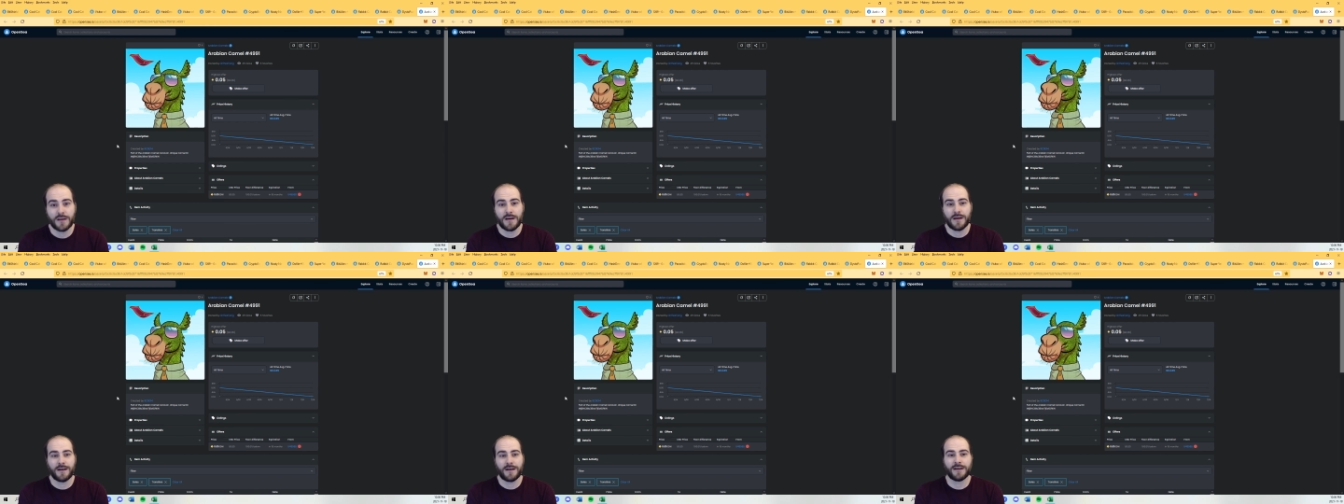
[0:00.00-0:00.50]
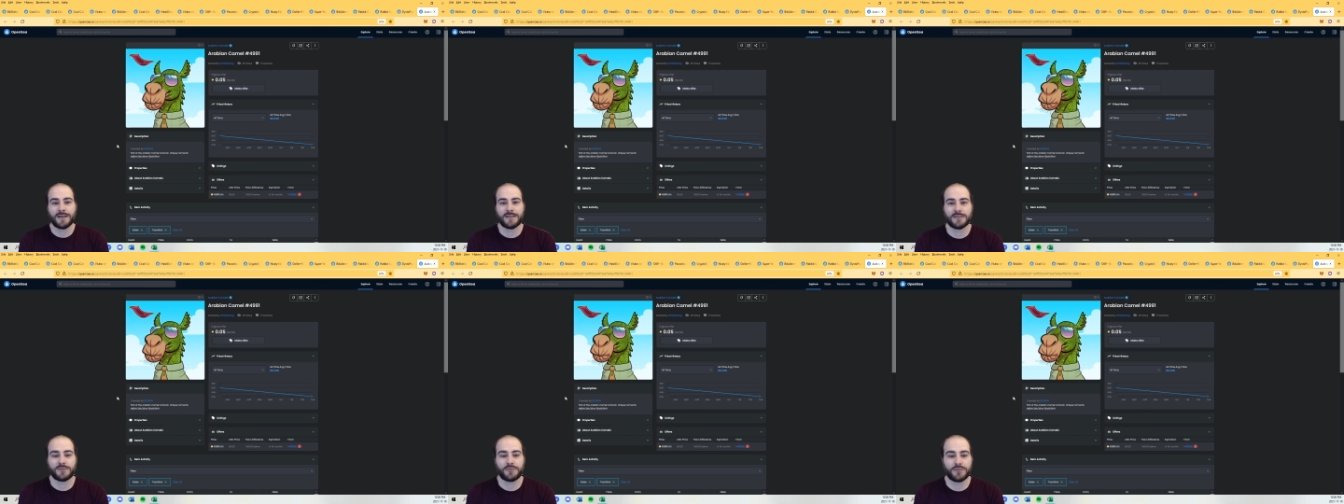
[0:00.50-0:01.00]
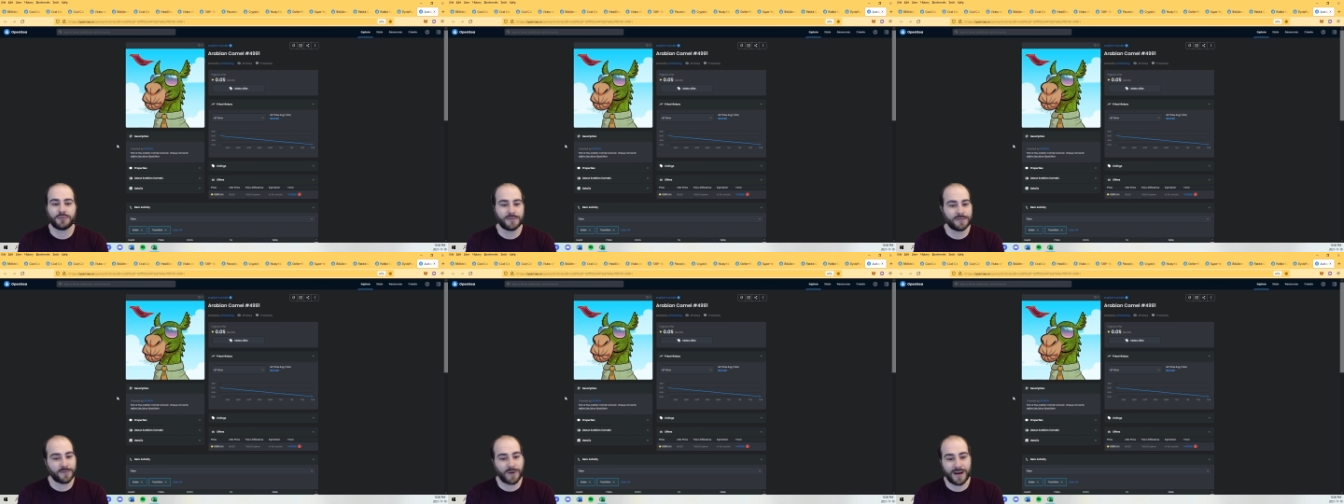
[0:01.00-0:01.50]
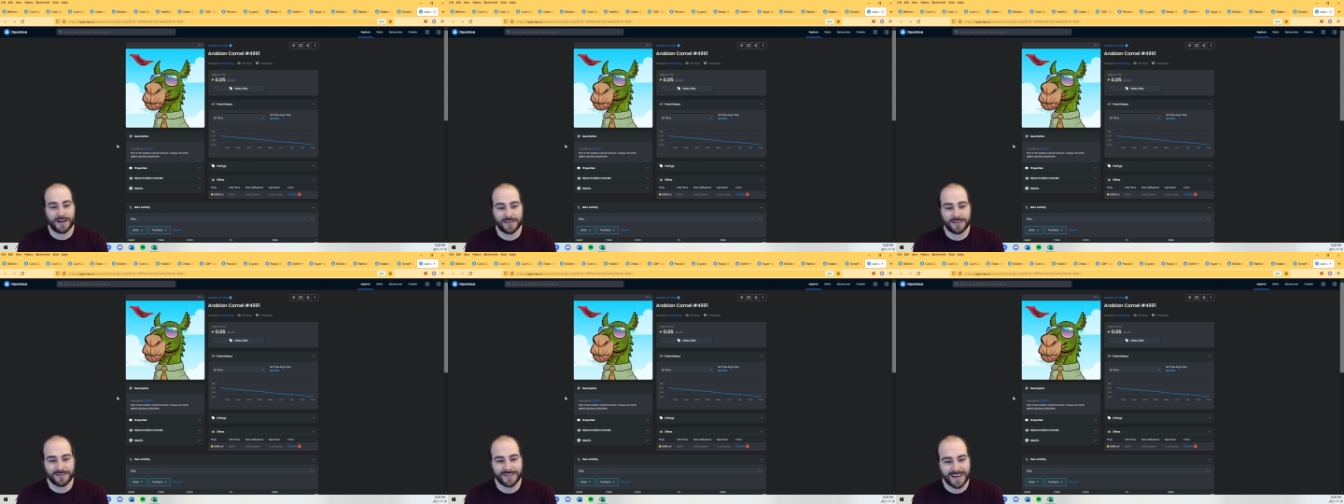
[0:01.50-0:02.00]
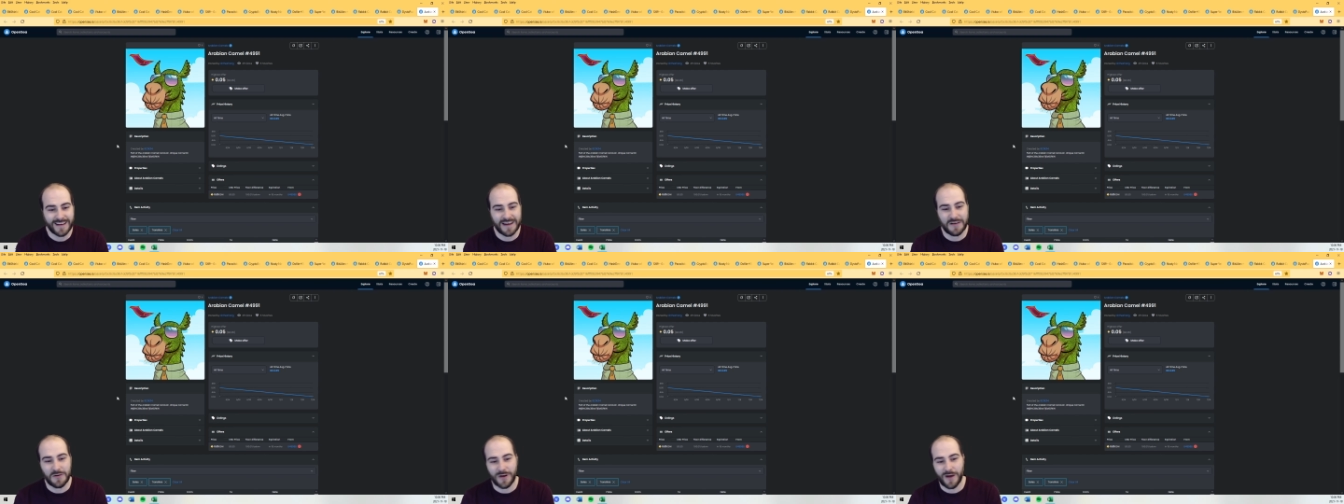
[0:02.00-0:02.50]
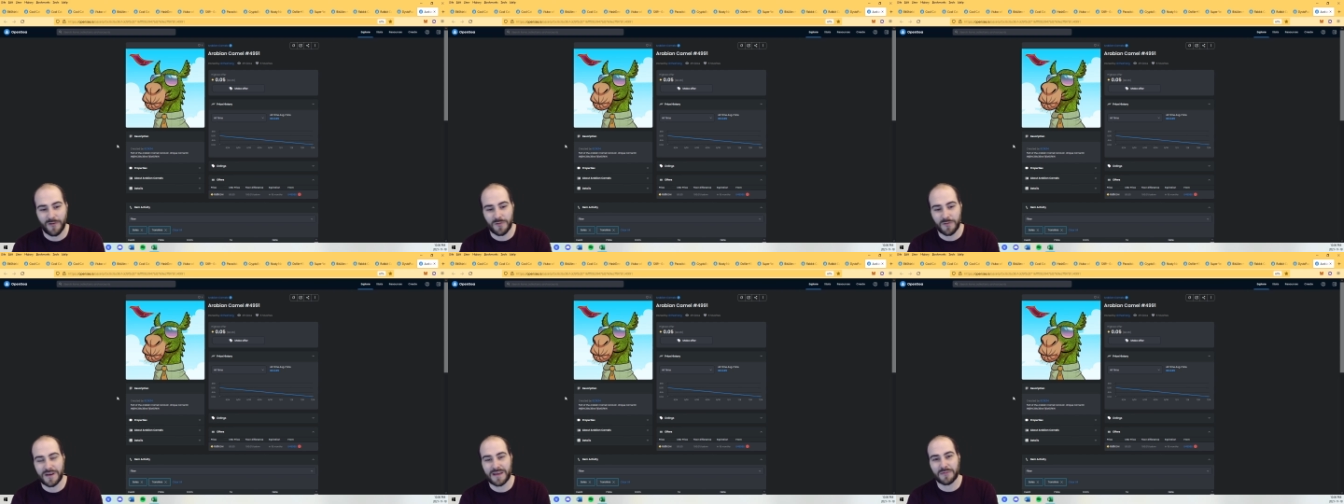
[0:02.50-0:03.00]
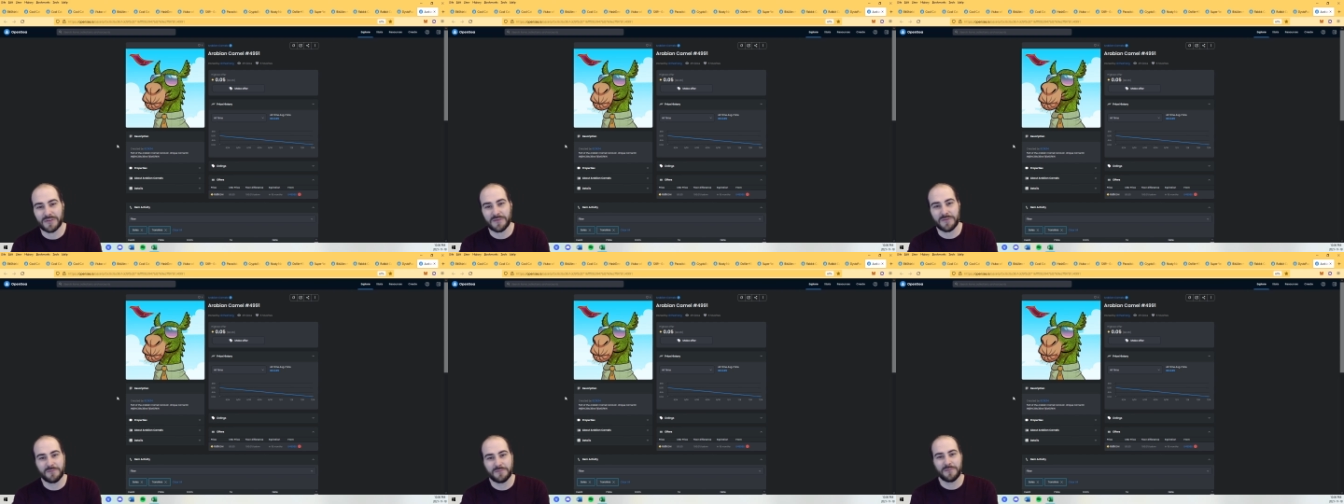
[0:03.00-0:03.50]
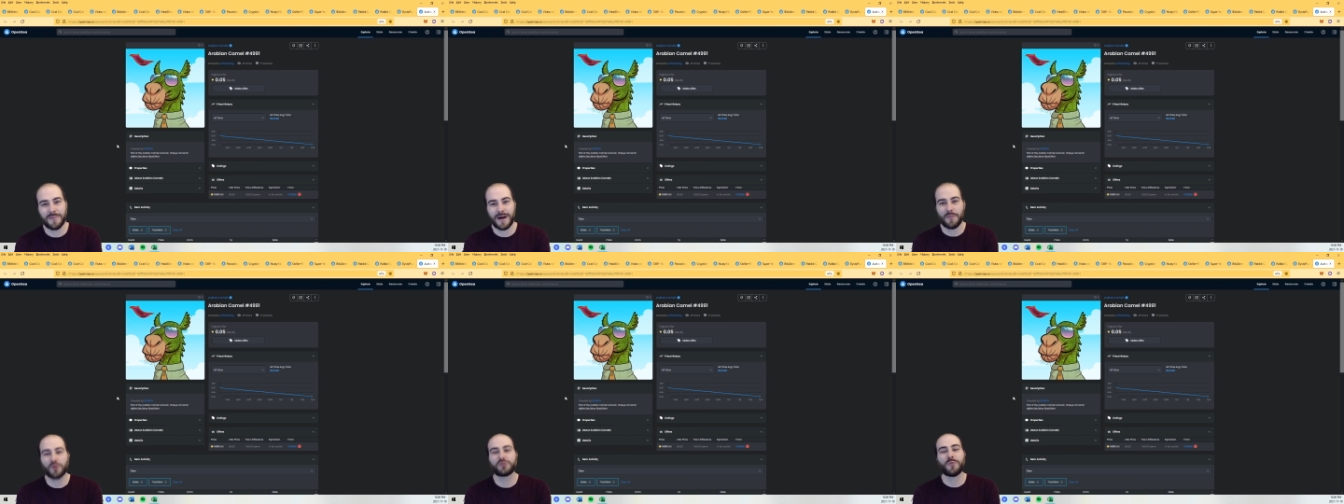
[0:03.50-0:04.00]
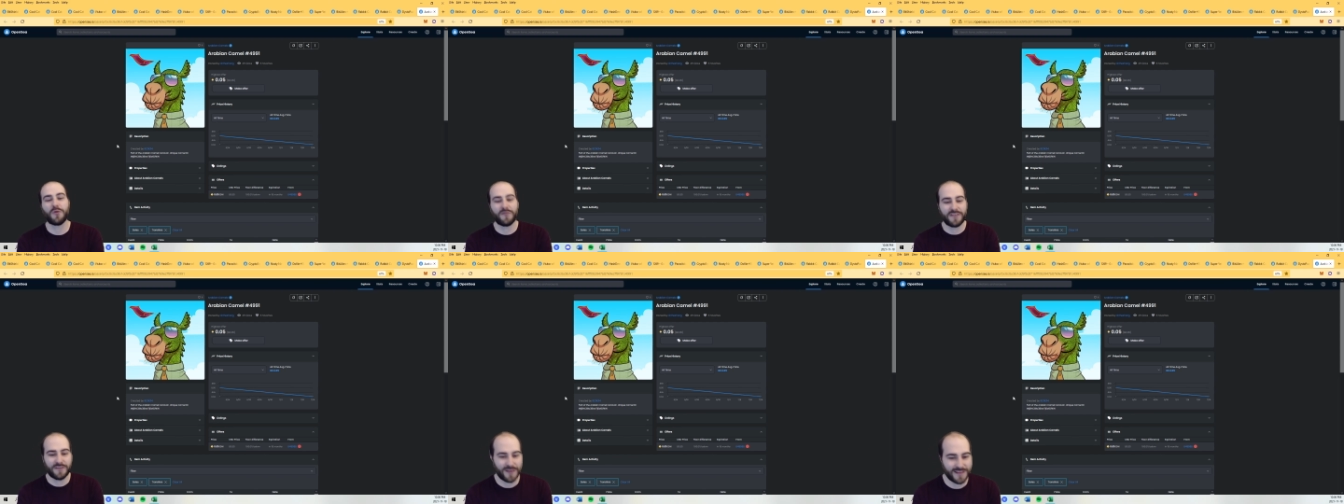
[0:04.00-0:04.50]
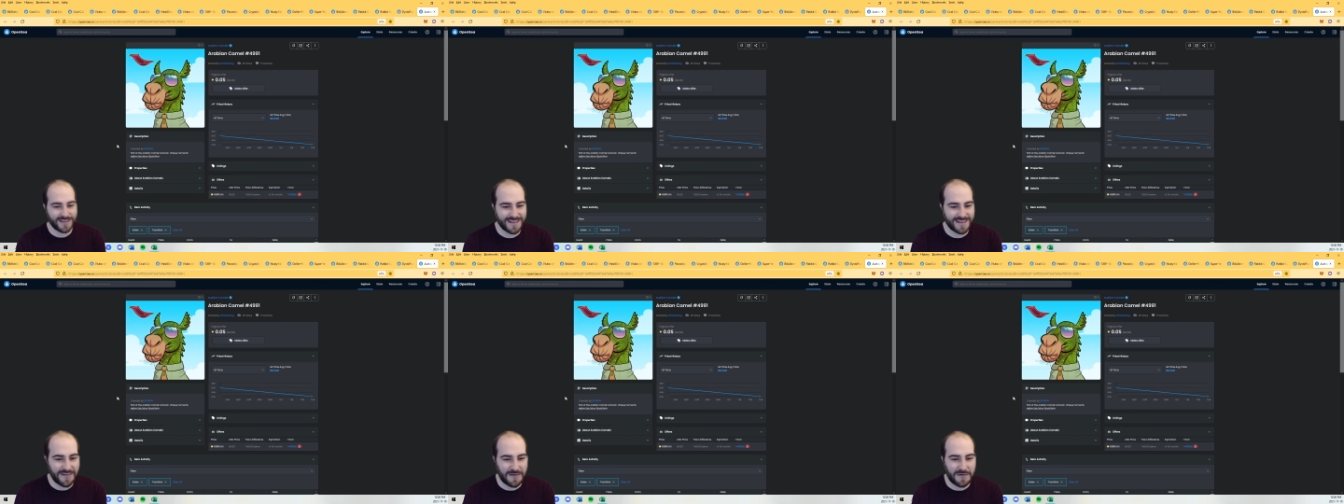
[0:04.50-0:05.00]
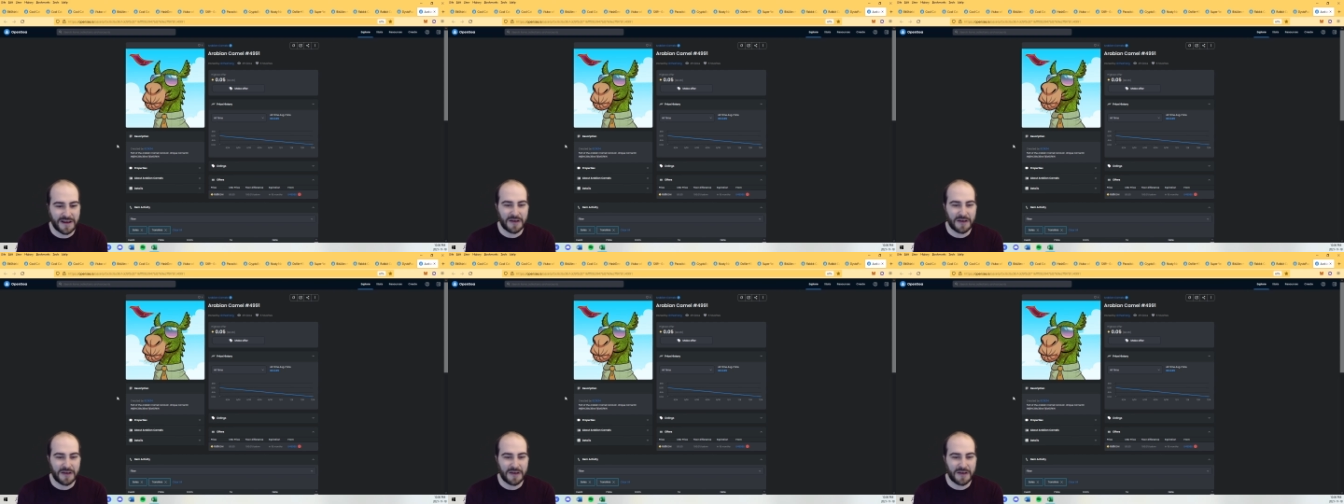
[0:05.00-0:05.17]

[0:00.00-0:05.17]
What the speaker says: uh, right? I would have been able to buy multiple VeeFriends if I would have held my